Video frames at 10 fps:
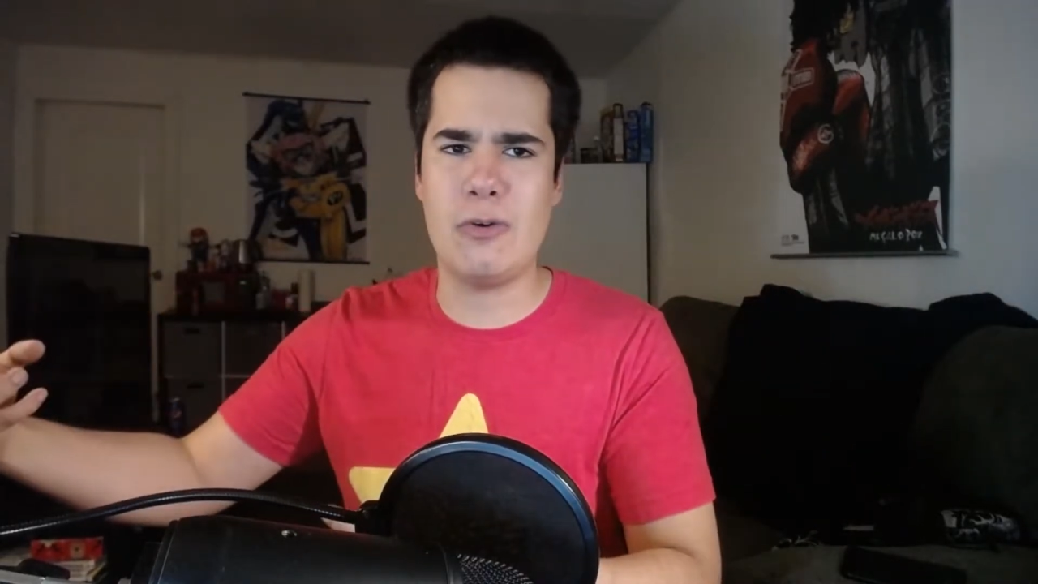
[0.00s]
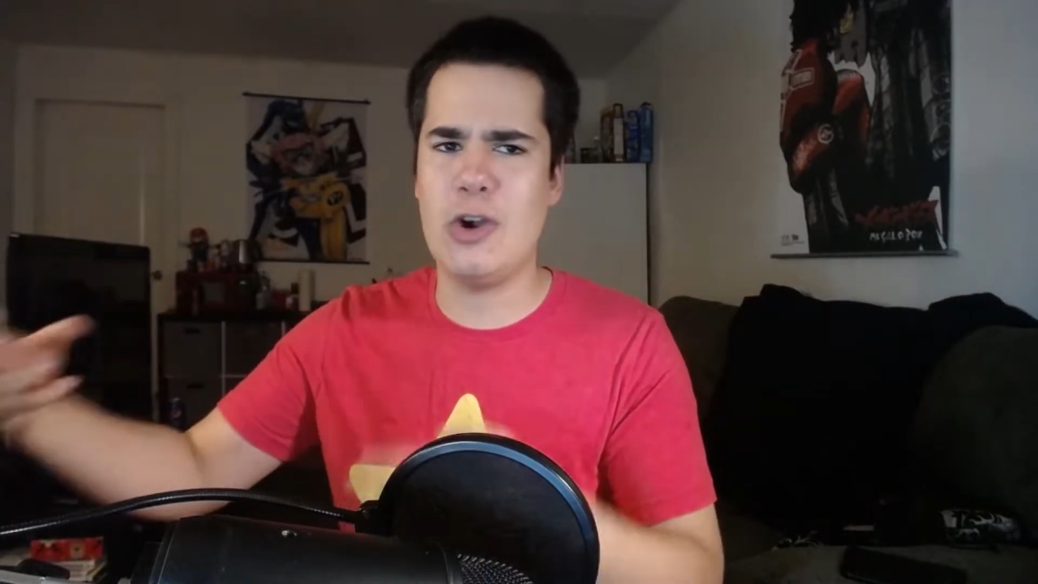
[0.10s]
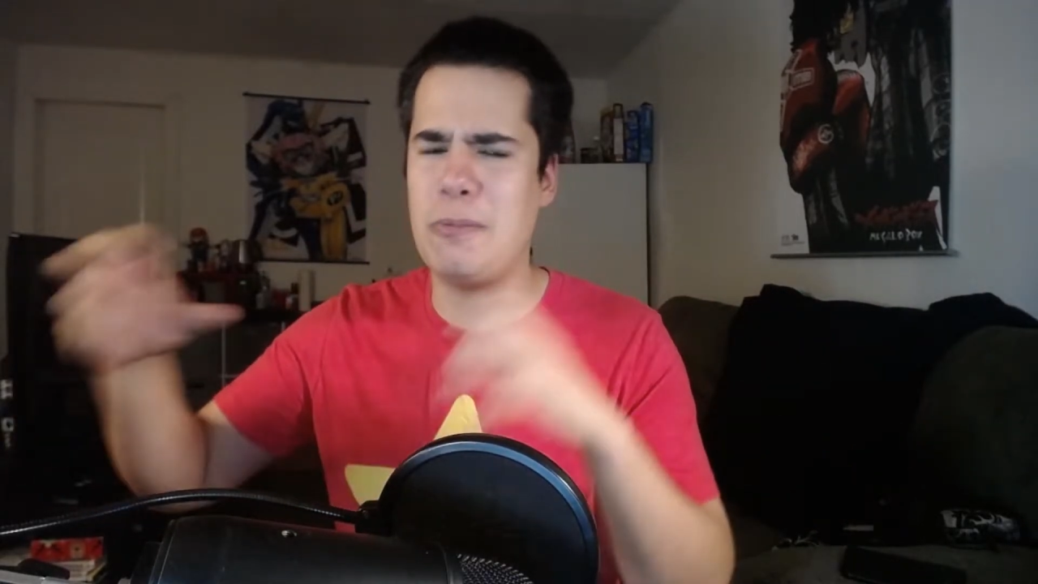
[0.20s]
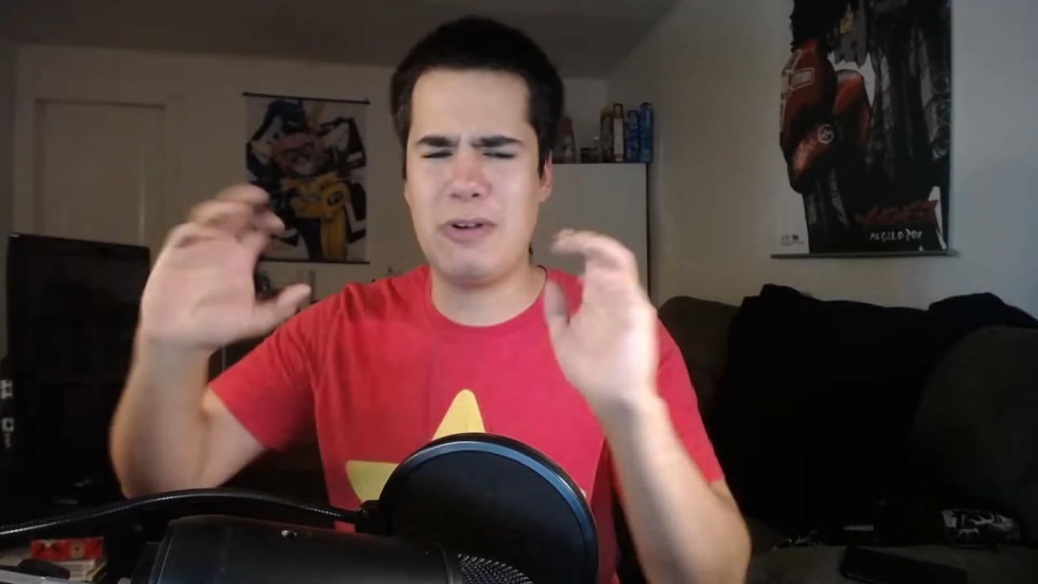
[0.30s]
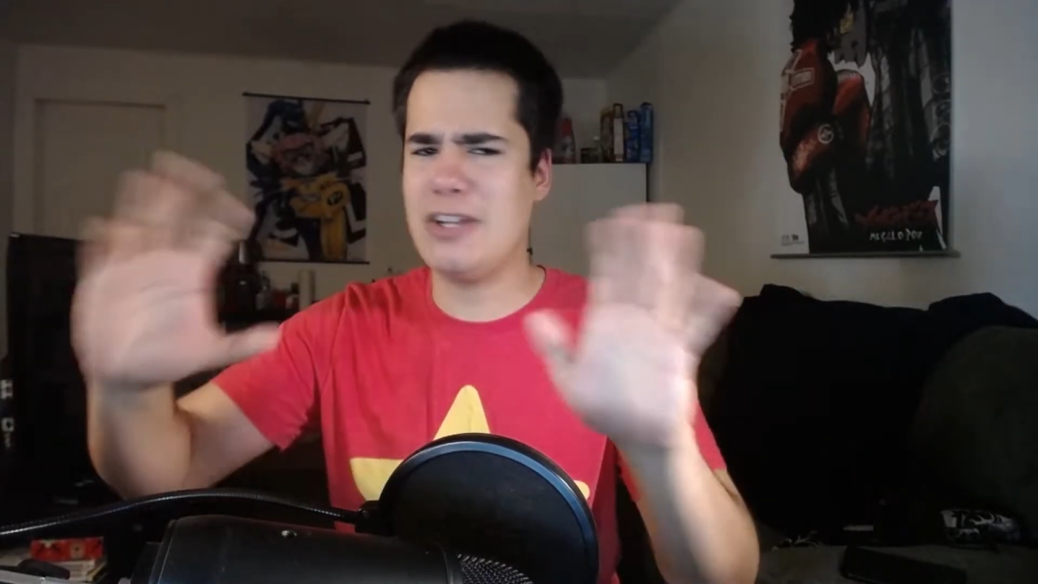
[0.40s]

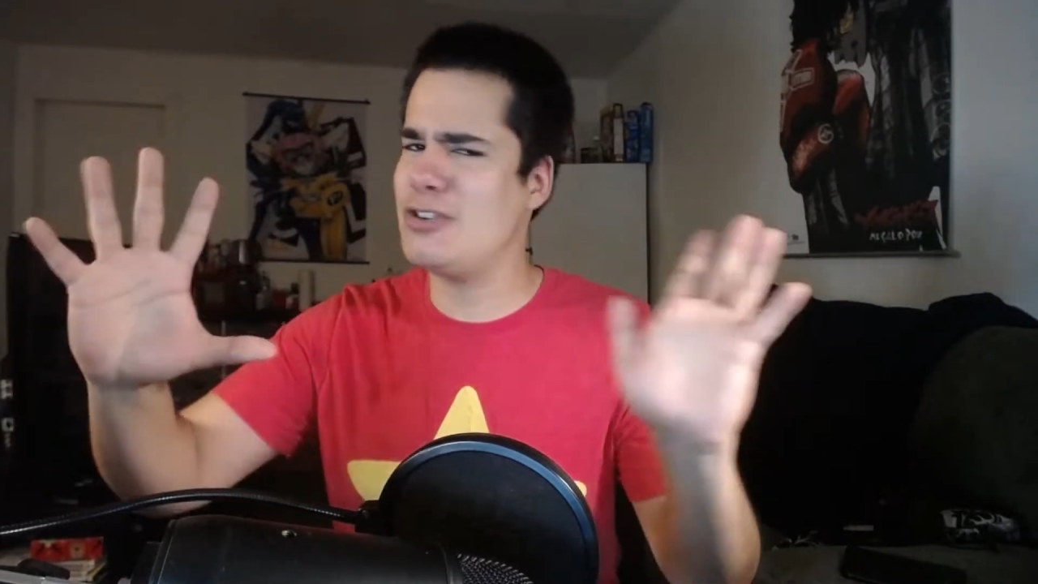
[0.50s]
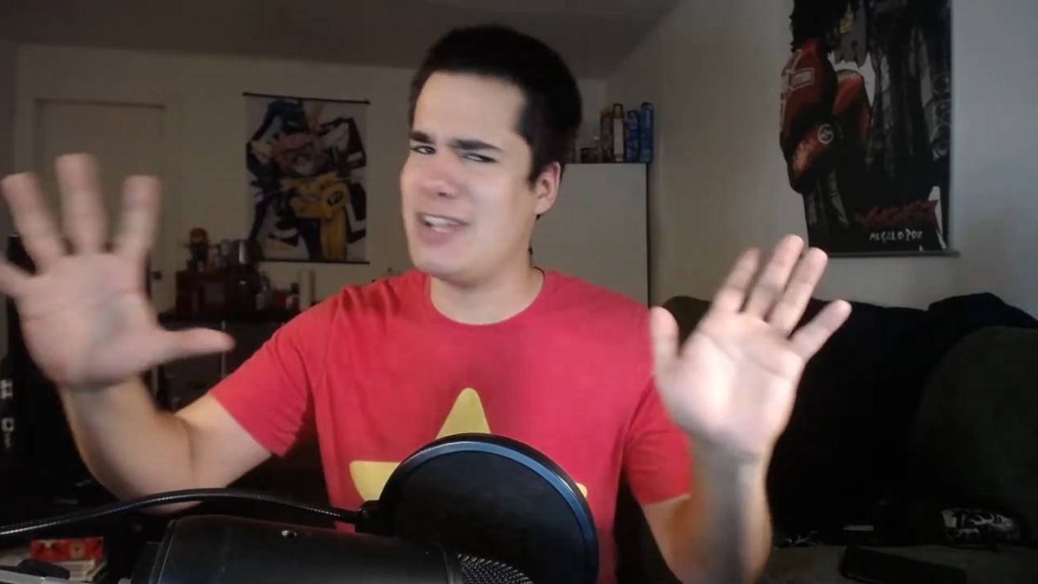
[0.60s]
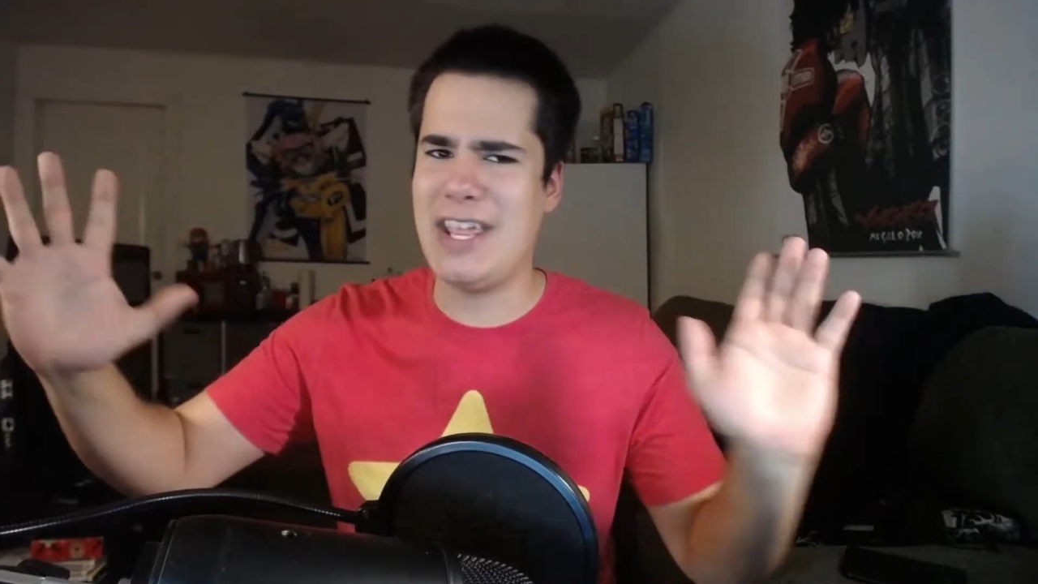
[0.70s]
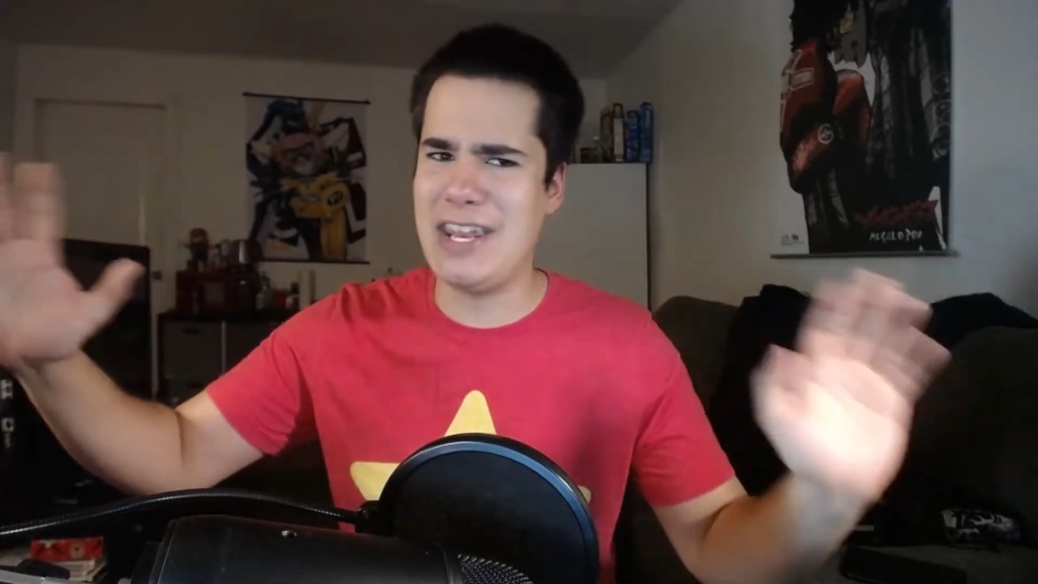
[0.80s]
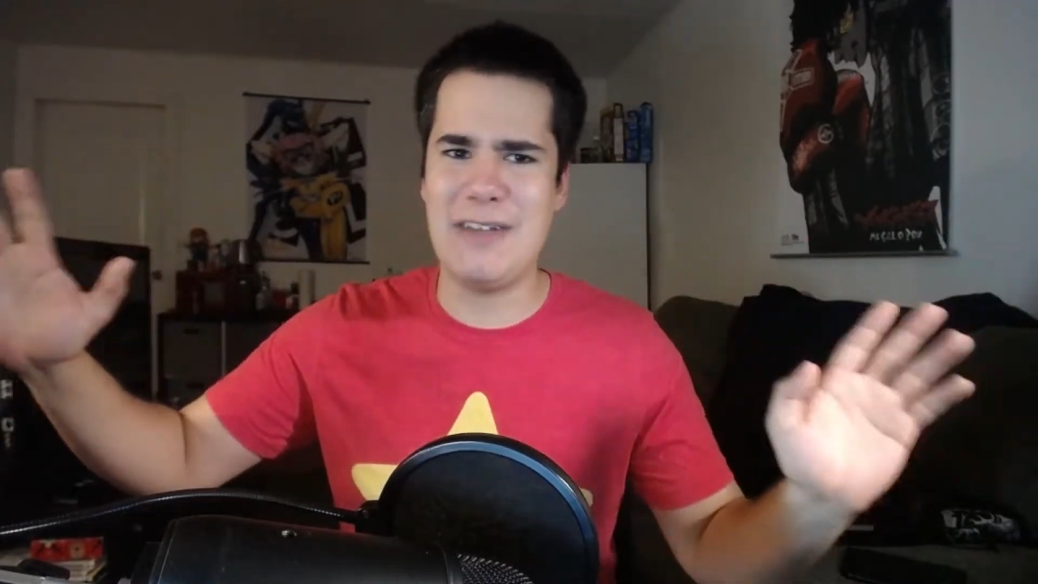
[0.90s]
No pressure
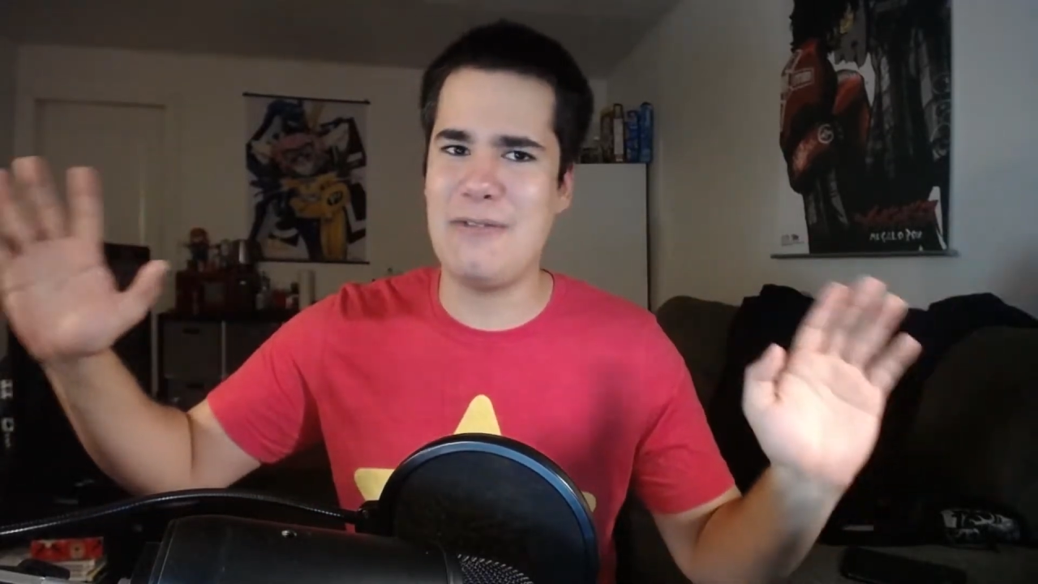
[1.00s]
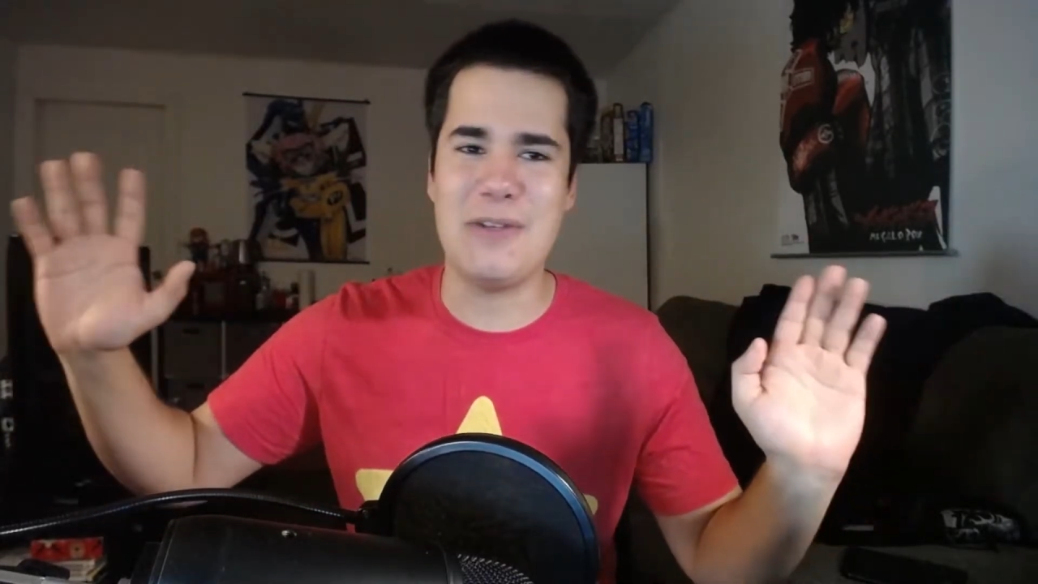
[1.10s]
to any of